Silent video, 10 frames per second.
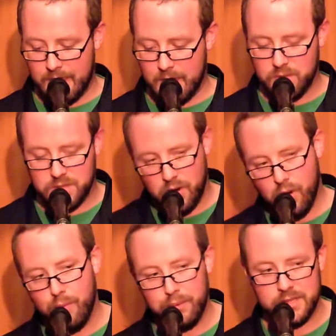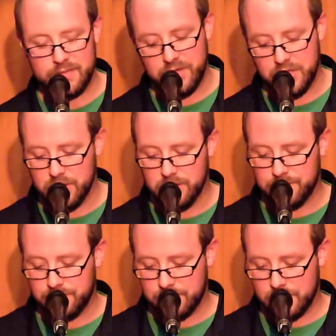It was a hopeless vigil,
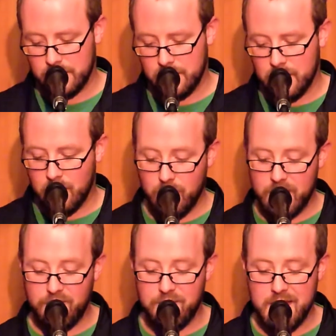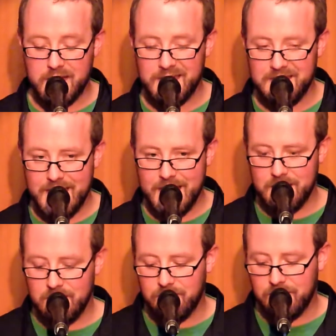a way of marking the
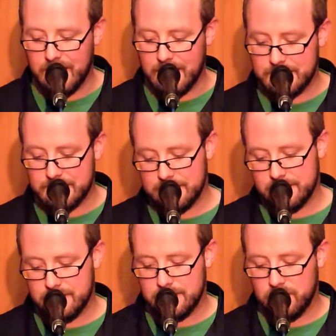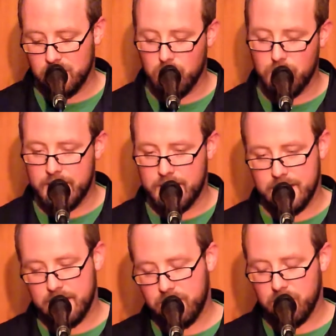end of it. Your way,
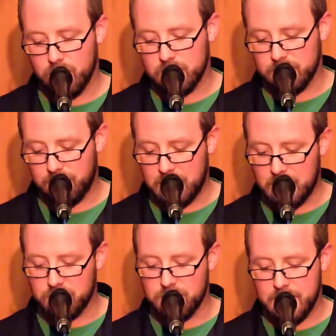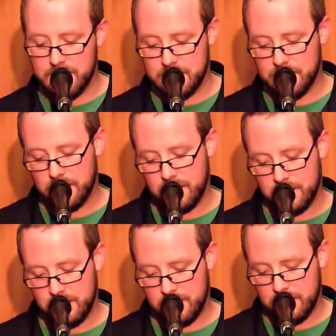I thought, of being dramatic.
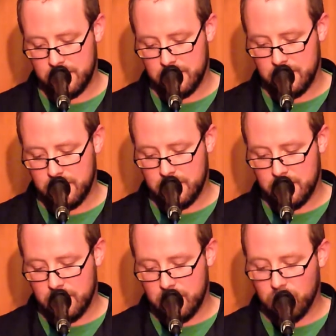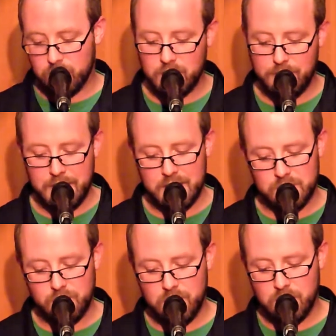Under the
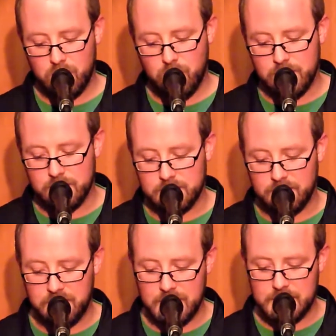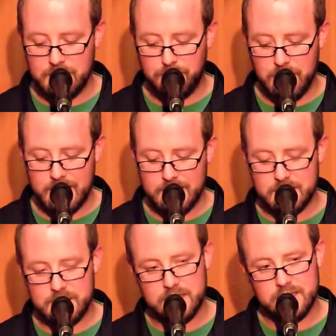patchwork quilt of knitted
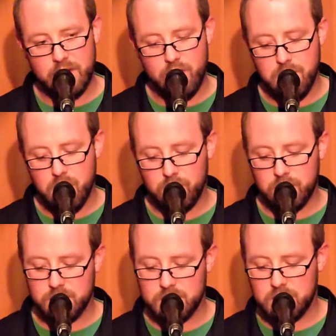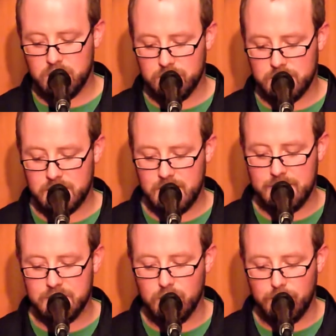blacks, the ceremonial stone
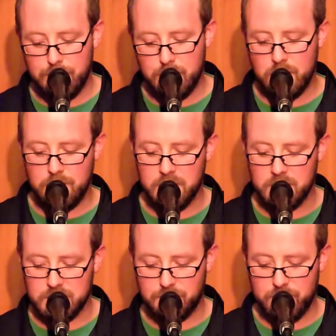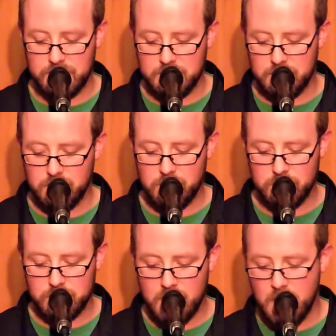slabs looked permanent as prison
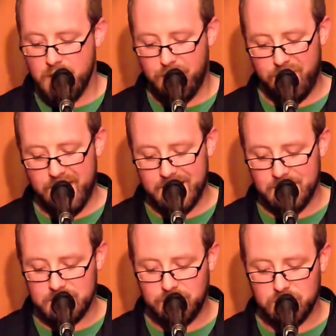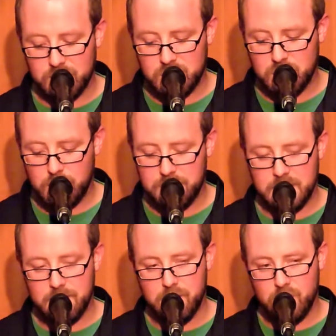doors, final as full stops,
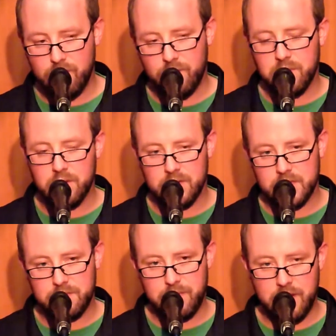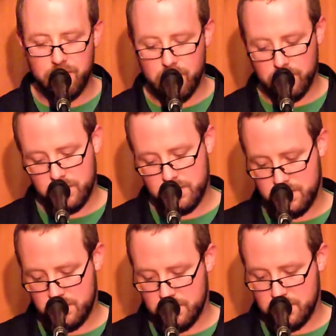immovable as bedrock.
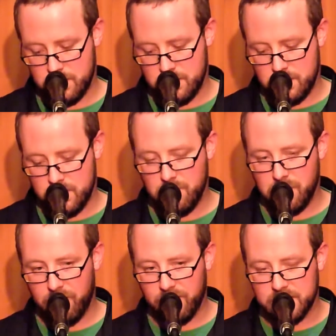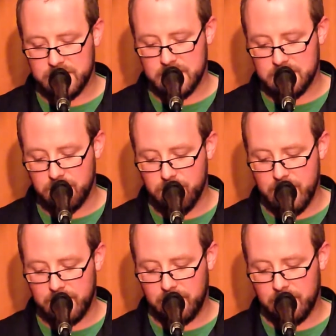The bovril tasted
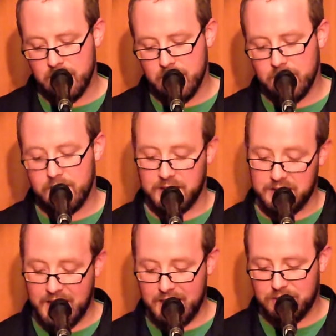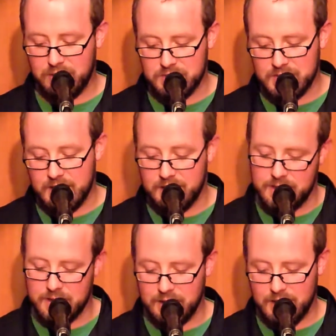rank, like death, you said,
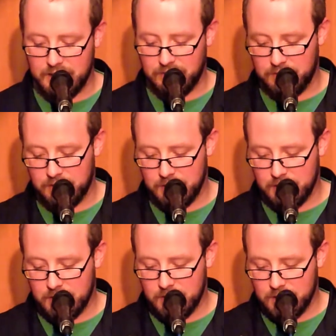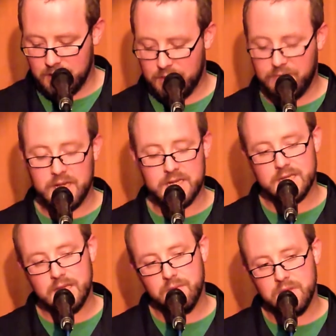then laughed. You fell
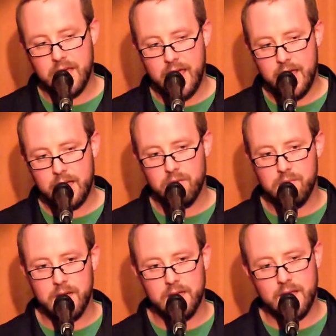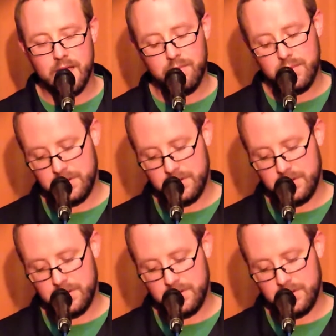asleep with your head on my lap.